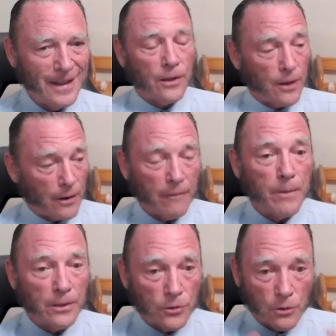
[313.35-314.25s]
There have
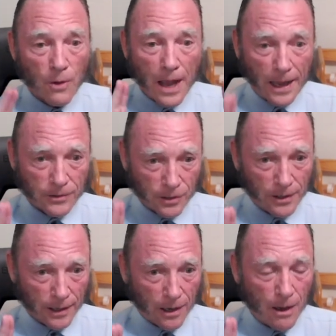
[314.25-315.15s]
been 2
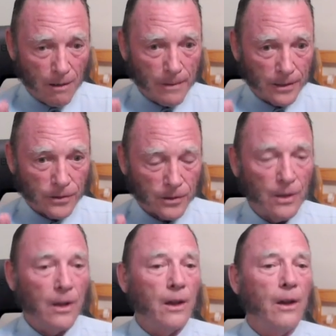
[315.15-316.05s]
excellent comments
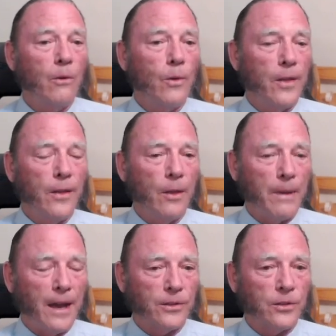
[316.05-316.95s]
within the
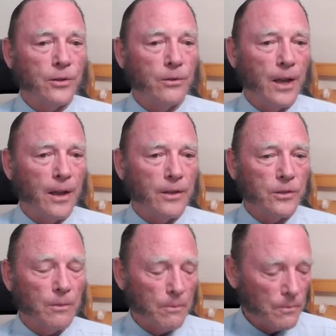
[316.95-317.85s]
past 2
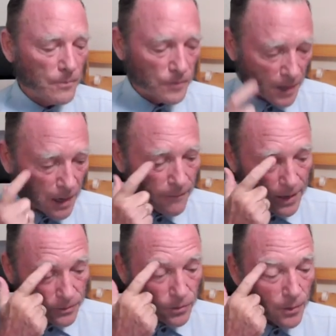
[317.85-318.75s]
days, and I've
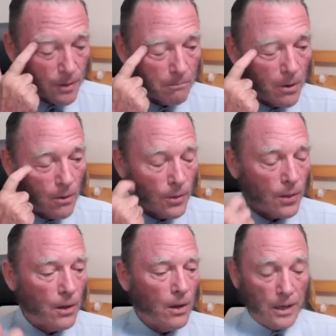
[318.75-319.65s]
answered them both.
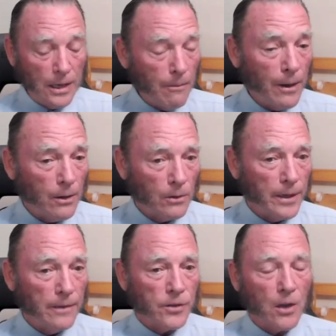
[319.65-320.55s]
Anybody who
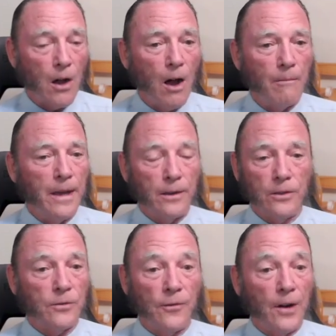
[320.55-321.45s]
leaves a comment
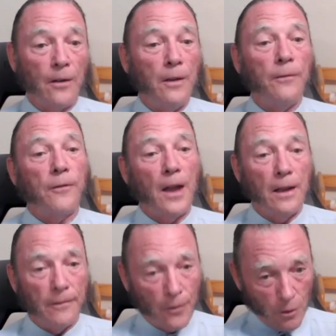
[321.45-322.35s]
is very
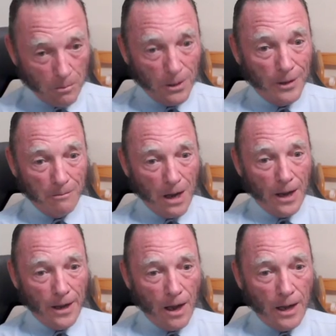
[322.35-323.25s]
favorable in
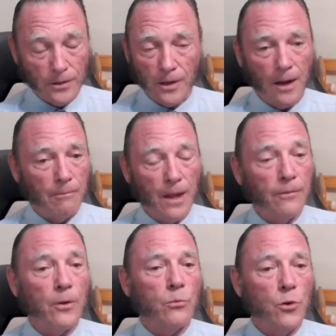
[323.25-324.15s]
my eyes, and I'm
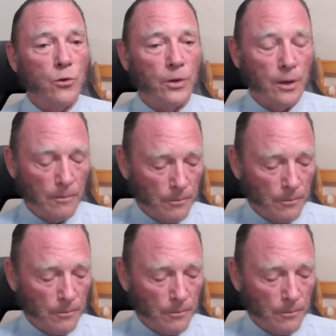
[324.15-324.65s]
never rude.